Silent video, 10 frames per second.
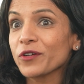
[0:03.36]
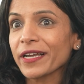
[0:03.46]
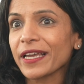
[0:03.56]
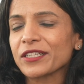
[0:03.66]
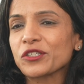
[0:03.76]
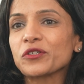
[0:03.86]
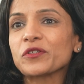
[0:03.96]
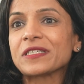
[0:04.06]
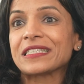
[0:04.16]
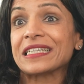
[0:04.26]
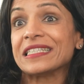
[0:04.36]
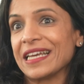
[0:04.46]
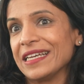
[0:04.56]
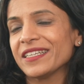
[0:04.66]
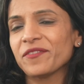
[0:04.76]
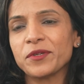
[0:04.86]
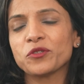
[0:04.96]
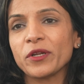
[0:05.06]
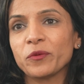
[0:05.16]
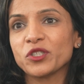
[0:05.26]
tract cancers to date have been
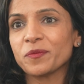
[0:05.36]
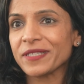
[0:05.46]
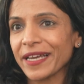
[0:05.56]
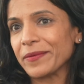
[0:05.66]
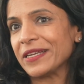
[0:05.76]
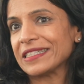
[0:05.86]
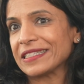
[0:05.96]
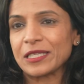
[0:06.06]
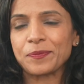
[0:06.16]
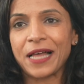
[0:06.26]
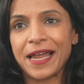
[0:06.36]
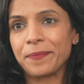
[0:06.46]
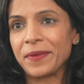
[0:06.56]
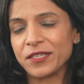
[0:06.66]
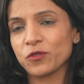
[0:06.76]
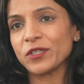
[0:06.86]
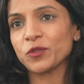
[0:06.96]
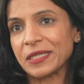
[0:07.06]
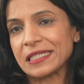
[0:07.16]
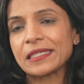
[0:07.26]
treated with gemcitabine and cisplatin-based
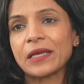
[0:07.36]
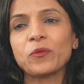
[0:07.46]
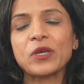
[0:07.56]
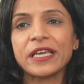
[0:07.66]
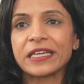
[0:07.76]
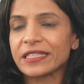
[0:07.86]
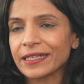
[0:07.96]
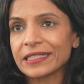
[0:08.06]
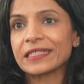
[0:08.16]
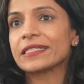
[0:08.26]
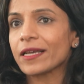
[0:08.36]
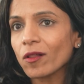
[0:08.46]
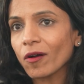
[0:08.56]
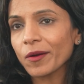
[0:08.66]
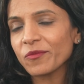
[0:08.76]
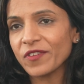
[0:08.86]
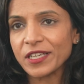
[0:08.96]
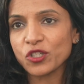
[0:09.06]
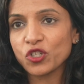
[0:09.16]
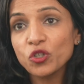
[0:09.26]
regimens, and we conducted a single-arm
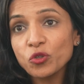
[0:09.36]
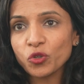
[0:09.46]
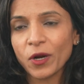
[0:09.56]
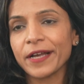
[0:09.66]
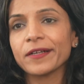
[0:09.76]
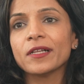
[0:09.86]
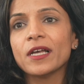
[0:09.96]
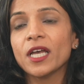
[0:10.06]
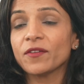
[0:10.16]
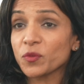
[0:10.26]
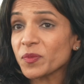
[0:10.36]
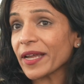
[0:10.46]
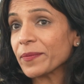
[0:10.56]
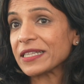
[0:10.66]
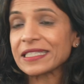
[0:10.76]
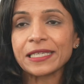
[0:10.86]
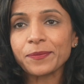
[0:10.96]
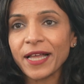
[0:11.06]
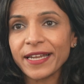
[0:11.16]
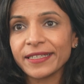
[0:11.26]
phase II trial of gemcitabine,
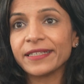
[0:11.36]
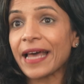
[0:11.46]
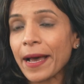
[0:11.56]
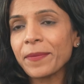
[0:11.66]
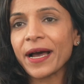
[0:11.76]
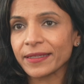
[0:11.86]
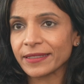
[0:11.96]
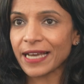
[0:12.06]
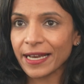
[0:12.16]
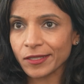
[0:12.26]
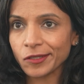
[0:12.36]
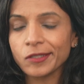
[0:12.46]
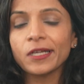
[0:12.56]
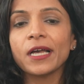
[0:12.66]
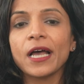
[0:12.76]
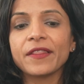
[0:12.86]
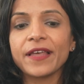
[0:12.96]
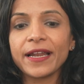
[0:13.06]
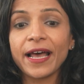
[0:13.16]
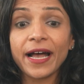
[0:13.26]
cisplatin, and nab-paclitaxel
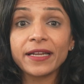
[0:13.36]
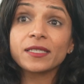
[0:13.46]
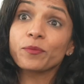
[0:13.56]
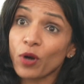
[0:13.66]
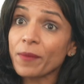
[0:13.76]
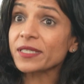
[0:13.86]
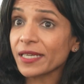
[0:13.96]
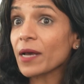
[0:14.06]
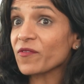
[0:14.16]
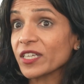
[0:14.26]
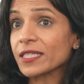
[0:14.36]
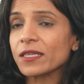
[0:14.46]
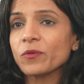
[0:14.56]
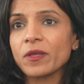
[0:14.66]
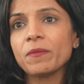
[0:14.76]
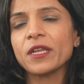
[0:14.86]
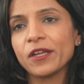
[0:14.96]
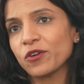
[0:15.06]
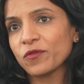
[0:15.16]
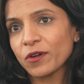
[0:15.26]
that had some promising efficacy with a
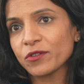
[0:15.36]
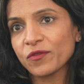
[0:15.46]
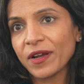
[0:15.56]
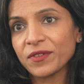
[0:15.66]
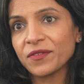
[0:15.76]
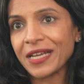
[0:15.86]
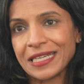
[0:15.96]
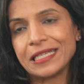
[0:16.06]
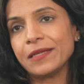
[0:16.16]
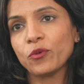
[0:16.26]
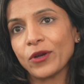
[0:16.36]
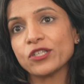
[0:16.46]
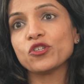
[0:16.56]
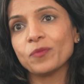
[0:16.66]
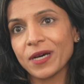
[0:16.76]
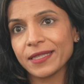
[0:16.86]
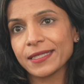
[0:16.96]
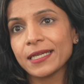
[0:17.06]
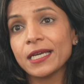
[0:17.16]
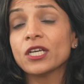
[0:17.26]
median overall survival of 19.2
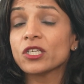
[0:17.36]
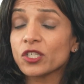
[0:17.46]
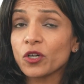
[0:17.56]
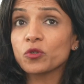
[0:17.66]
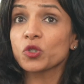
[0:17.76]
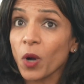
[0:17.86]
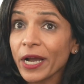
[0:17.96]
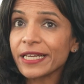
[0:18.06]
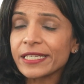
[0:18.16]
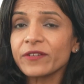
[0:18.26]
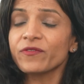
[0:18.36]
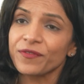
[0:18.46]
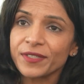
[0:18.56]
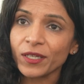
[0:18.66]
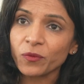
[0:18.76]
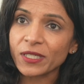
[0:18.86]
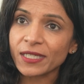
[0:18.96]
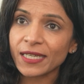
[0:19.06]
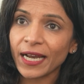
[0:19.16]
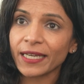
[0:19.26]
months. So SWOG 1815 was
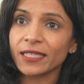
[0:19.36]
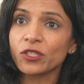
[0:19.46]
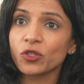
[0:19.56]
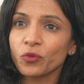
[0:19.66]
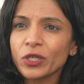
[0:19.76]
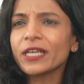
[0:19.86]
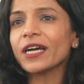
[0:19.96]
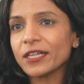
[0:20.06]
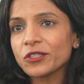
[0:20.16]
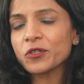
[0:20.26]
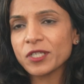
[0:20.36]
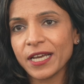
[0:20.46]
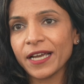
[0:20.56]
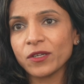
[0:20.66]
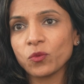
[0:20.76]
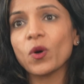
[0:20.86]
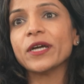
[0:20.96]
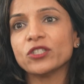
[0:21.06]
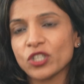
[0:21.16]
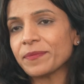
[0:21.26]
designed to really understand
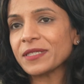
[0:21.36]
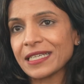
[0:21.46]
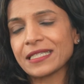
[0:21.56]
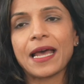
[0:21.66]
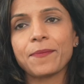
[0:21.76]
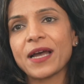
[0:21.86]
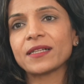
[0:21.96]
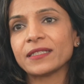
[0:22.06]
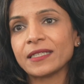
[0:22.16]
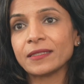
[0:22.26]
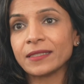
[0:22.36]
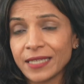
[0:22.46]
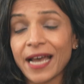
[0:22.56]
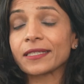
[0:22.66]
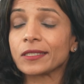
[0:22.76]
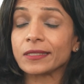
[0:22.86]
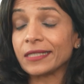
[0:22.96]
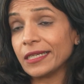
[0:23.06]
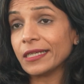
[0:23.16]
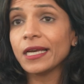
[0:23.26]
what gem-cis-nab-paclitaxel
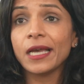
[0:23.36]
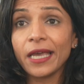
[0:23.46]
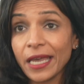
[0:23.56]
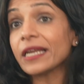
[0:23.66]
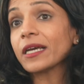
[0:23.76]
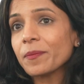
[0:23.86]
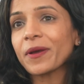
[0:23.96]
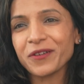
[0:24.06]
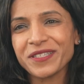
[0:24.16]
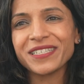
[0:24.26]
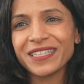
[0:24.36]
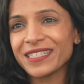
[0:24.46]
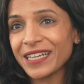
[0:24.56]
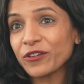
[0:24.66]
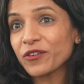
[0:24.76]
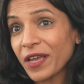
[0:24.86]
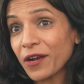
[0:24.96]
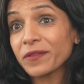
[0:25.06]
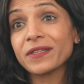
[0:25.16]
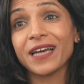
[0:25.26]
did in comparison to the standard of
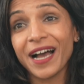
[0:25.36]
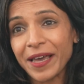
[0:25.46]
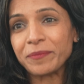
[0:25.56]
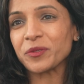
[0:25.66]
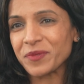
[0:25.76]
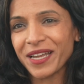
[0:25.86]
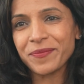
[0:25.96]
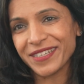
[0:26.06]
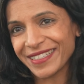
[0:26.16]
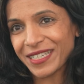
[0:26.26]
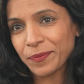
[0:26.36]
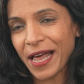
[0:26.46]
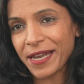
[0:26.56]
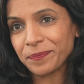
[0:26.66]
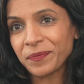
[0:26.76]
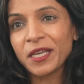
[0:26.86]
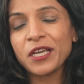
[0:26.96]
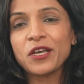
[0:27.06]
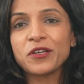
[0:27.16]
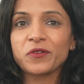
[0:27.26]
care at the time, gemcitabine and cisplatin.
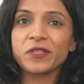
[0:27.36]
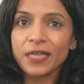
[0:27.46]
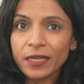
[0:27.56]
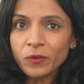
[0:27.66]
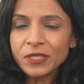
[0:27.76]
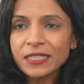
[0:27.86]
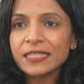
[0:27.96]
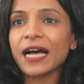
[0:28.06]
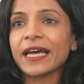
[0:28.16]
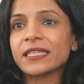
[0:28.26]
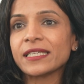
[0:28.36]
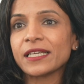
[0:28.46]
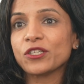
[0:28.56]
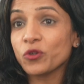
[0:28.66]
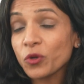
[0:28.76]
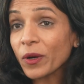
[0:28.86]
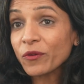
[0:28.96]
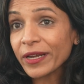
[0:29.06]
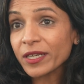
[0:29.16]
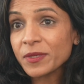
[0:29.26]
So the study was designed as a
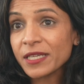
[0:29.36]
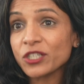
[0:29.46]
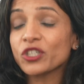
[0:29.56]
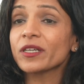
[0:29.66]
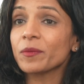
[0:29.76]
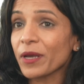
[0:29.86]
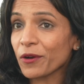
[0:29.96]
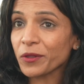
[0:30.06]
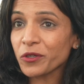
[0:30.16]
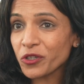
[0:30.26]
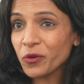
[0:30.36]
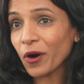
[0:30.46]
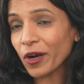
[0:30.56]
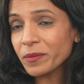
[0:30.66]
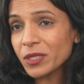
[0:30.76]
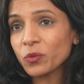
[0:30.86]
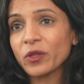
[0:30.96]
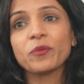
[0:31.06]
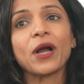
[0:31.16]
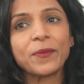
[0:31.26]
2-to-1 randomization comparing the two arms
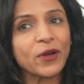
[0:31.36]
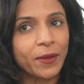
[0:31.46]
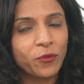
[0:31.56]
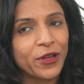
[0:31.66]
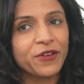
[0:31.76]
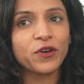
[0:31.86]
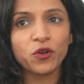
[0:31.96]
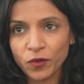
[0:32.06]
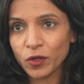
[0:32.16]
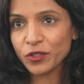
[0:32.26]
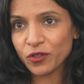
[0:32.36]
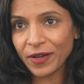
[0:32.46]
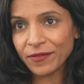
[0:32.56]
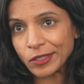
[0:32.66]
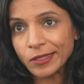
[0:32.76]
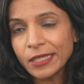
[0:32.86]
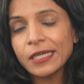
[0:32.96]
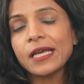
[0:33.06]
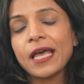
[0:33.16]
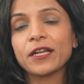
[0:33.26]
with a primary endpoint of overall survival.
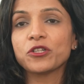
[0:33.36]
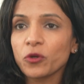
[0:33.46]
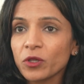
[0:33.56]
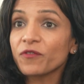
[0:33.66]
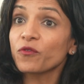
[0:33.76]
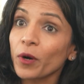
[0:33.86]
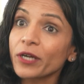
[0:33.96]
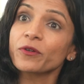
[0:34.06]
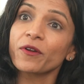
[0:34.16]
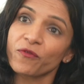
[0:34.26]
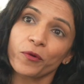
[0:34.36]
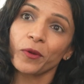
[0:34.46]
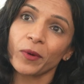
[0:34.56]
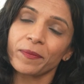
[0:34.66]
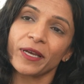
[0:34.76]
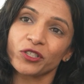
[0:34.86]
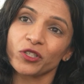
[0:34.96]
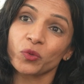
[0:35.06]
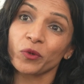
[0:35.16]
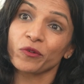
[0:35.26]
And a total of 441
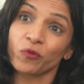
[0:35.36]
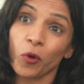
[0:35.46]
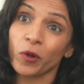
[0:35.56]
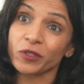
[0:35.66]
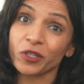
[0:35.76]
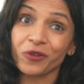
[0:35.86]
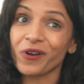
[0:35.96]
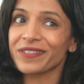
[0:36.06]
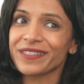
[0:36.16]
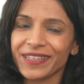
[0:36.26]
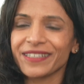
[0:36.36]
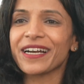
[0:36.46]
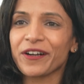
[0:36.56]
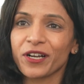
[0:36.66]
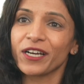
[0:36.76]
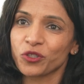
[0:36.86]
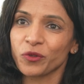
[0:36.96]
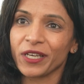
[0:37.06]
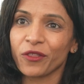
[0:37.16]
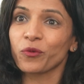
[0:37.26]
patients were enrolled across the entire
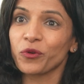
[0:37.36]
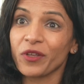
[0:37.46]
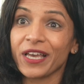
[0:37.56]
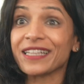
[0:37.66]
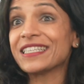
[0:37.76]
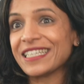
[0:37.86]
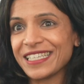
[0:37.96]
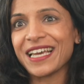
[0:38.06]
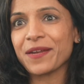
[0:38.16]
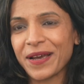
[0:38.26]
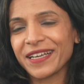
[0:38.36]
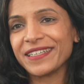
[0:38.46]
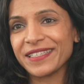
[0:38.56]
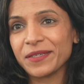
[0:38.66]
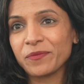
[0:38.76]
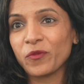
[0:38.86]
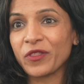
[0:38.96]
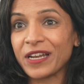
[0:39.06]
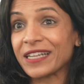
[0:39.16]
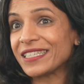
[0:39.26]
country through the NCTN mechanism
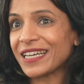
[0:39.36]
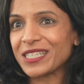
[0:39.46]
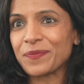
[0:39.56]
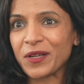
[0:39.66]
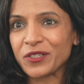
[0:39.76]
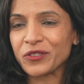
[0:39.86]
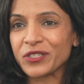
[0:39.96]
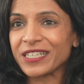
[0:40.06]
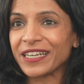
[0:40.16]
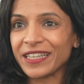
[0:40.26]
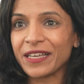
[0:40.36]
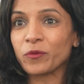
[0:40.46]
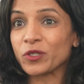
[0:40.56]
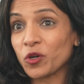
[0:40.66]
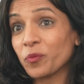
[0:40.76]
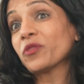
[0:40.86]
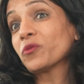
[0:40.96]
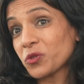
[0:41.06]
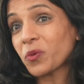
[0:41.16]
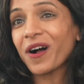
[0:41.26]
with an NCI-sponsored study that was open
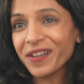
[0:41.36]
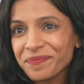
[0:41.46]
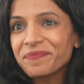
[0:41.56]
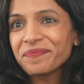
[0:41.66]
through SWOG.